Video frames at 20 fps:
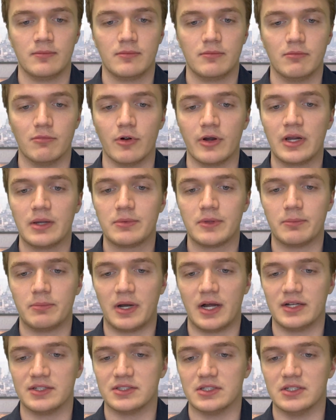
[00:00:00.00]
Bring up the
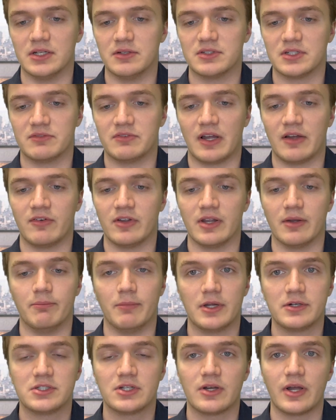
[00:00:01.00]
positives of having a
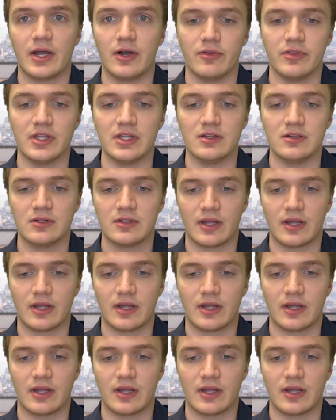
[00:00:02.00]
mental healthy